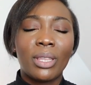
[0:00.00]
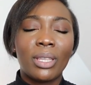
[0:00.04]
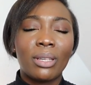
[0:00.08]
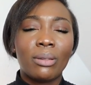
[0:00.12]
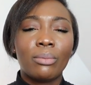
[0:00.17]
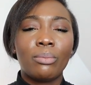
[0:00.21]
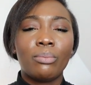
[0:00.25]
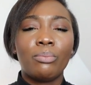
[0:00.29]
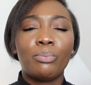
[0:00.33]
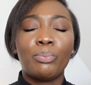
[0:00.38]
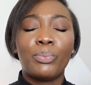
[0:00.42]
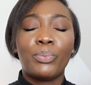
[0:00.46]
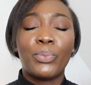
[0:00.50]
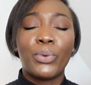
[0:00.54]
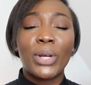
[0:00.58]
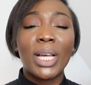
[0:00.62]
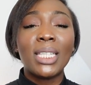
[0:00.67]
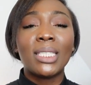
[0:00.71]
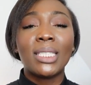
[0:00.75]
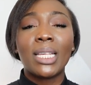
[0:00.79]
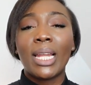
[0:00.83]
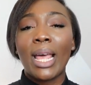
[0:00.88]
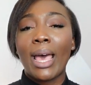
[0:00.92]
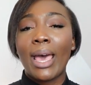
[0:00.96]
The
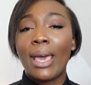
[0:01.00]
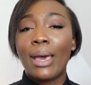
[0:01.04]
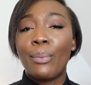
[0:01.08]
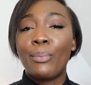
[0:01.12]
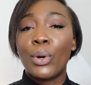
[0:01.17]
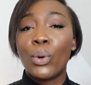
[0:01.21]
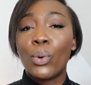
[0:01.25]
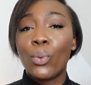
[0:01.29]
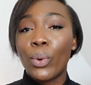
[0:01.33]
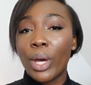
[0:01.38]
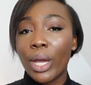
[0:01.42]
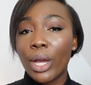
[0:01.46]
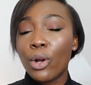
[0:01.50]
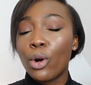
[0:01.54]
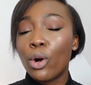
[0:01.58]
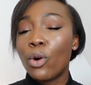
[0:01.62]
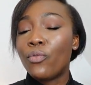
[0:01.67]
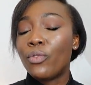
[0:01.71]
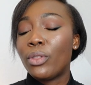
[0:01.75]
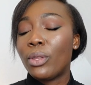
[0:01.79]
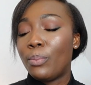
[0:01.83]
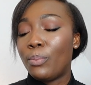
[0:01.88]
brands that I am aware of,